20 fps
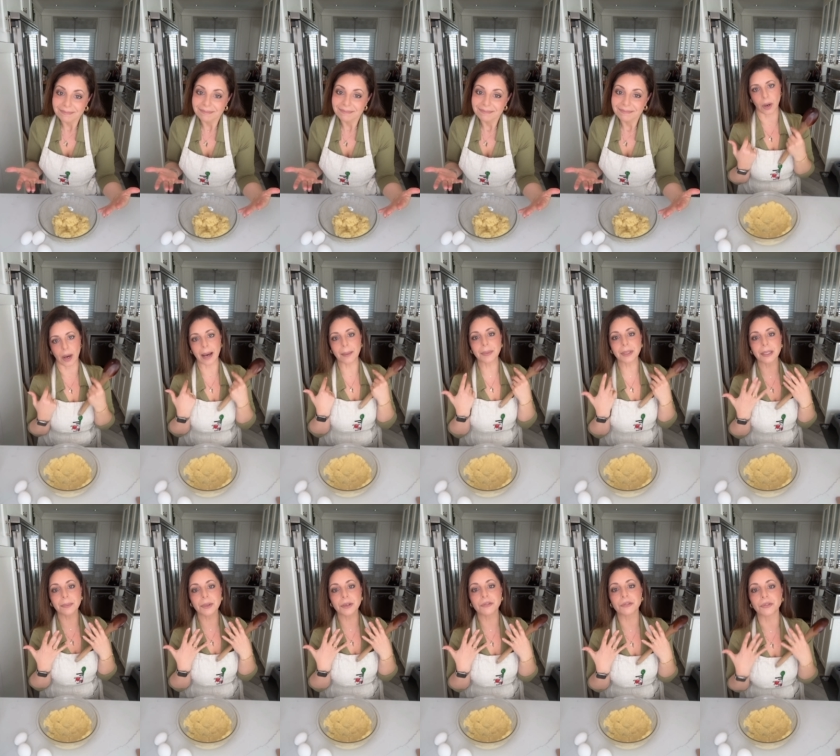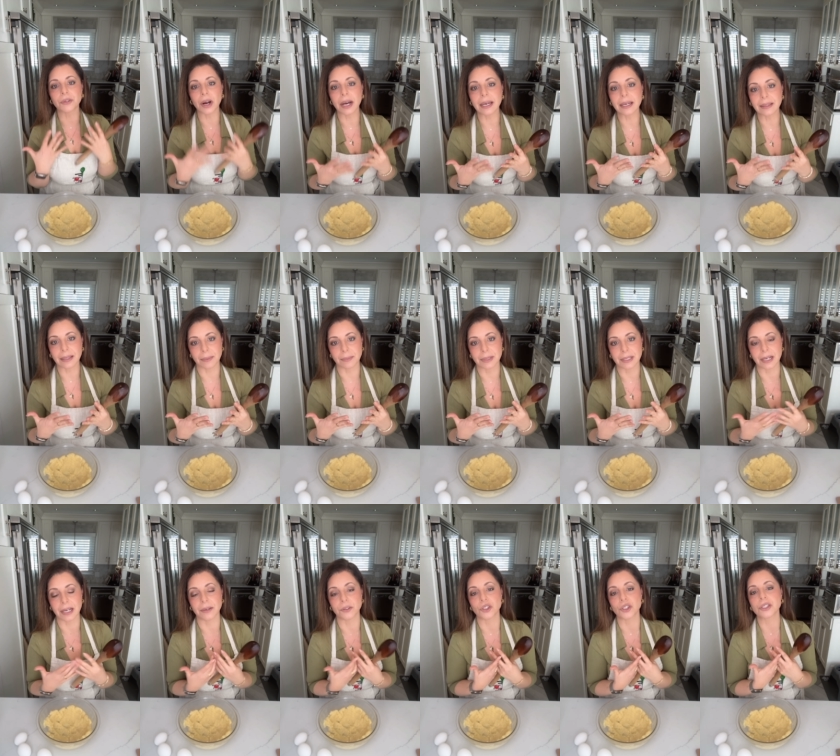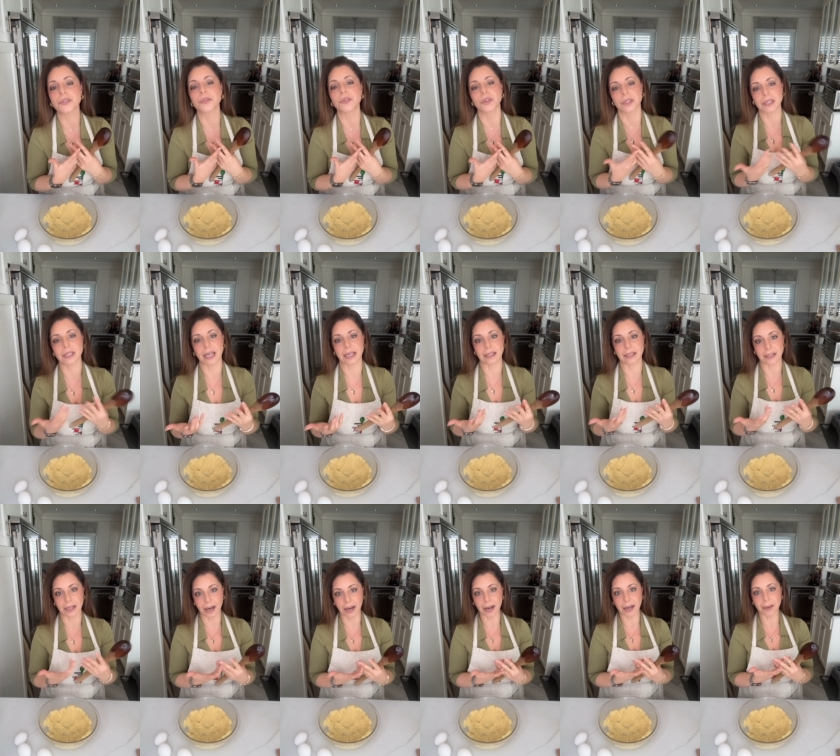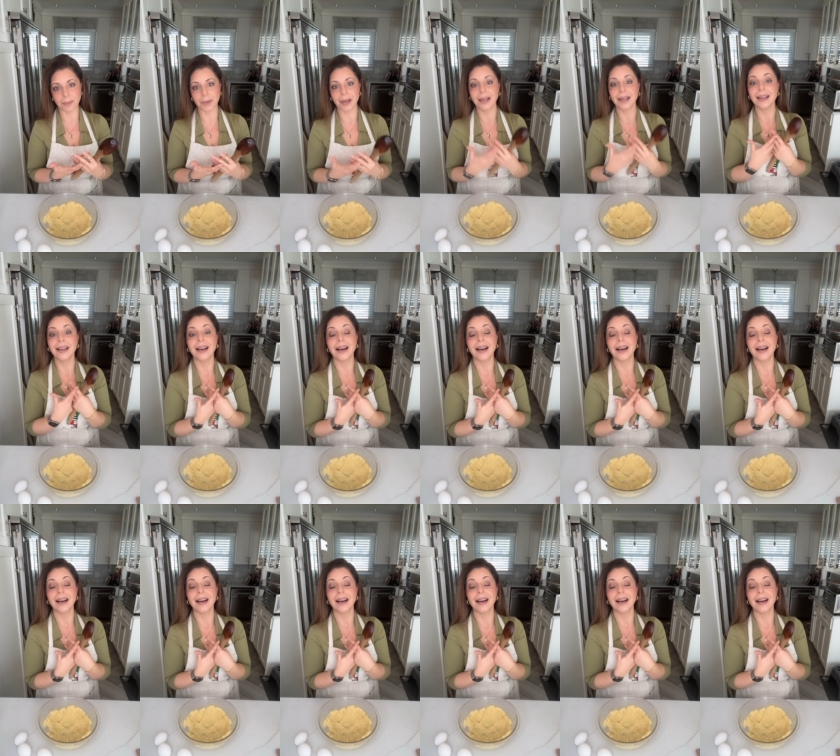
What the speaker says: So I'm going to be frying them today just for the sake of time.